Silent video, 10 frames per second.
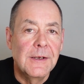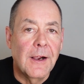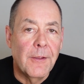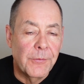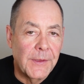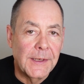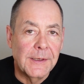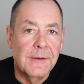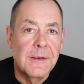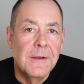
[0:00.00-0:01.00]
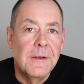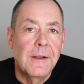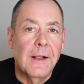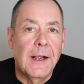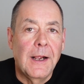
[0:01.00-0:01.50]
I think
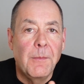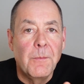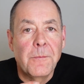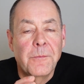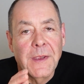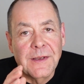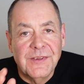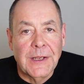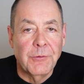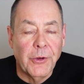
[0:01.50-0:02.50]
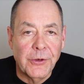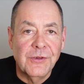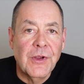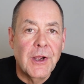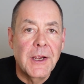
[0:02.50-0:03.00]
they save a lot of
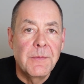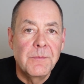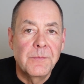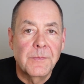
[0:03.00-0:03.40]
time.